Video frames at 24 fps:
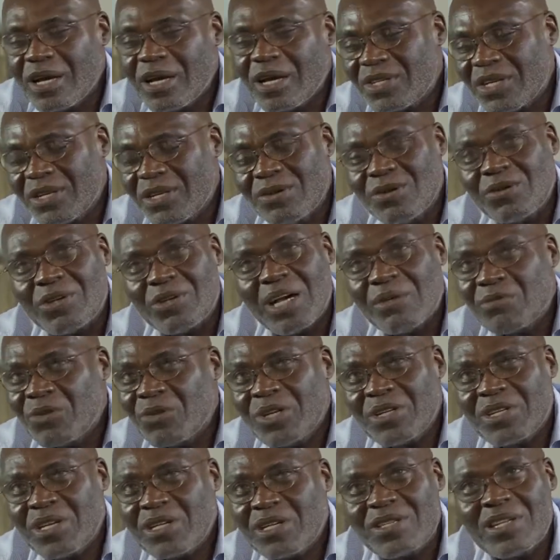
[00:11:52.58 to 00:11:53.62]
I said, look, I'm not
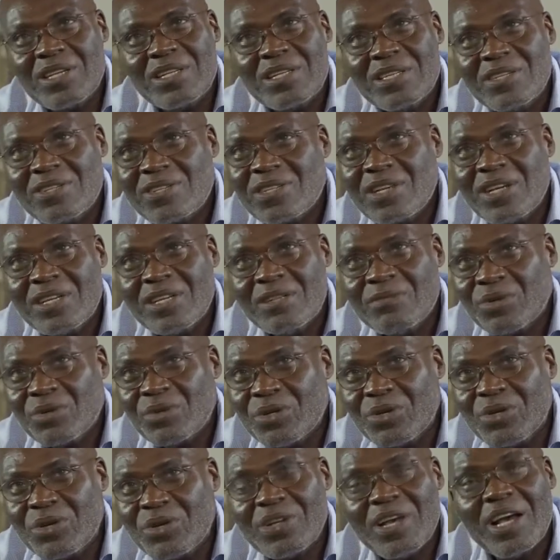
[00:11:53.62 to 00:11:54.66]
interested in selling
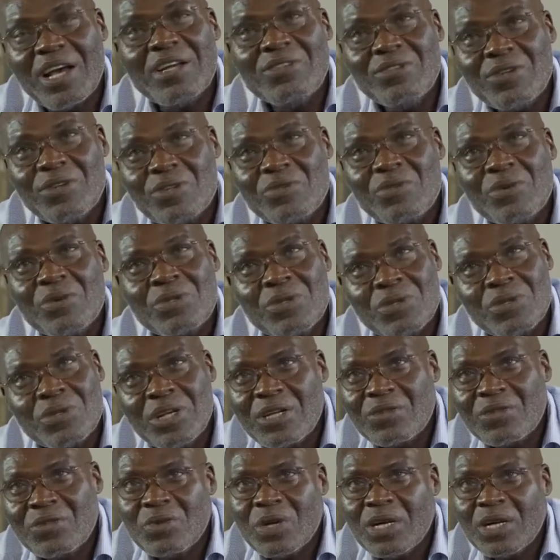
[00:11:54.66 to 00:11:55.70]
product. I just want to
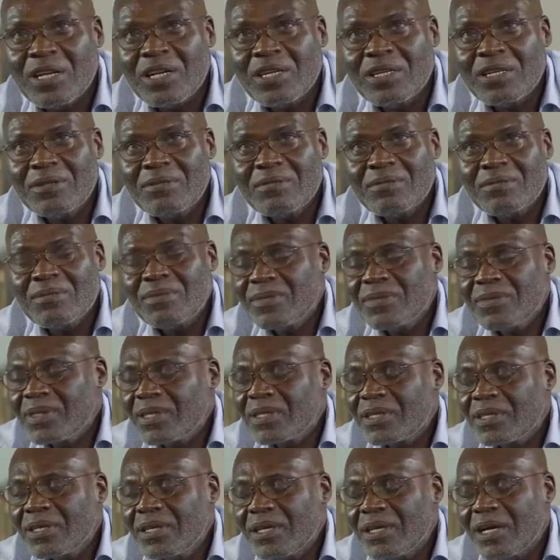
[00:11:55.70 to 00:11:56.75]
get well.
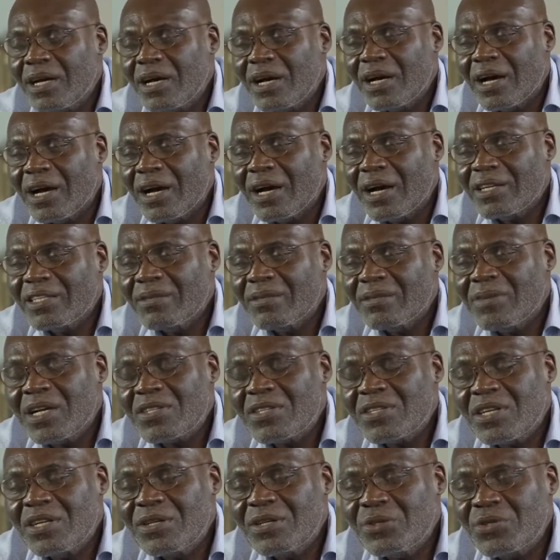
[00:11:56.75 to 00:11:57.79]
And the
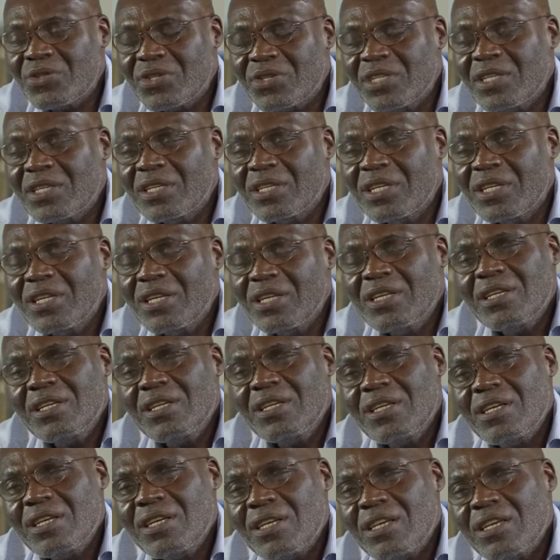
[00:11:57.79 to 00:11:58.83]
man said, you see,
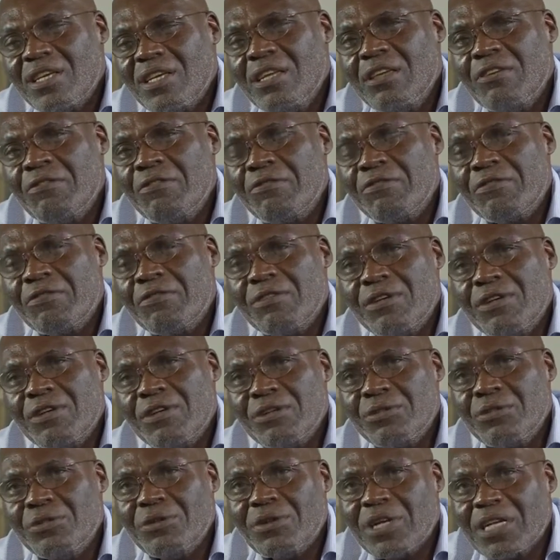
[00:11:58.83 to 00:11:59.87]
if
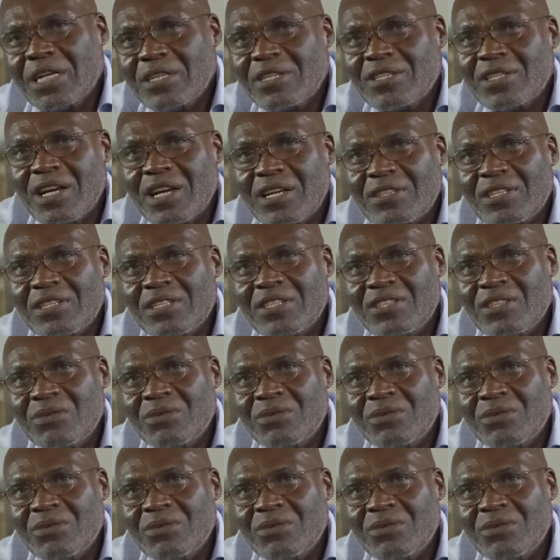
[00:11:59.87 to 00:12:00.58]
you register as a